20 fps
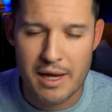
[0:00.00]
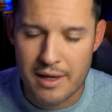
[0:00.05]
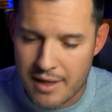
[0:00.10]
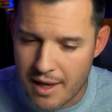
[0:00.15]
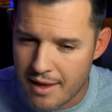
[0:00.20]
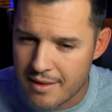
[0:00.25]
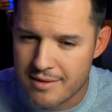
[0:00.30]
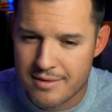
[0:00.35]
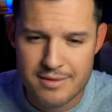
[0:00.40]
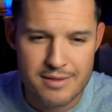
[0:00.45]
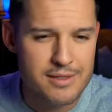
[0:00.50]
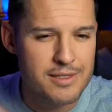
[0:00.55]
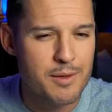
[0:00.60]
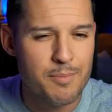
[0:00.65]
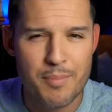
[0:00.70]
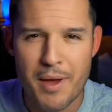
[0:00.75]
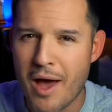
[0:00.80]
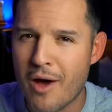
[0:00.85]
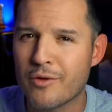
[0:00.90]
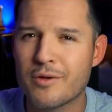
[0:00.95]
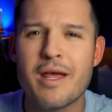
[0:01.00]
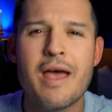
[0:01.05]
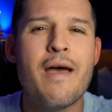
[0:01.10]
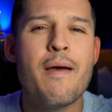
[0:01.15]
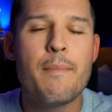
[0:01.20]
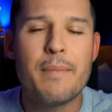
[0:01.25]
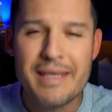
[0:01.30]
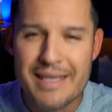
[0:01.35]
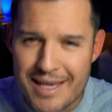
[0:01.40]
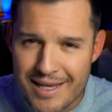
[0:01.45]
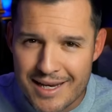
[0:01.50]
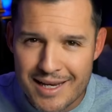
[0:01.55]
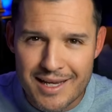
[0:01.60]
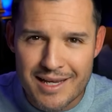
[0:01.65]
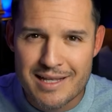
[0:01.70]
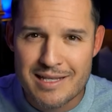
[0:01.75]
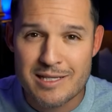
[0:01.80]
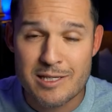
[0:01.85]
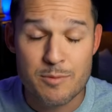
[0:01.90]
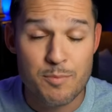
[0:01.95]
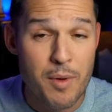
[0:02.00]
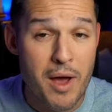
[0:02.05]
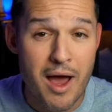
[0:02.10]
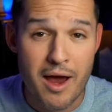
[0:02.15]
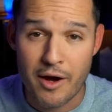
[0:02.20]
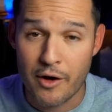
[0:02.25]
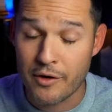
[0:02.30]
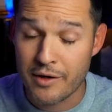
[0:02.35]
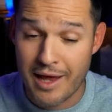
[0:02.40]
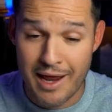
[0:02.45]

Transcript: Again, this is about getting inspired.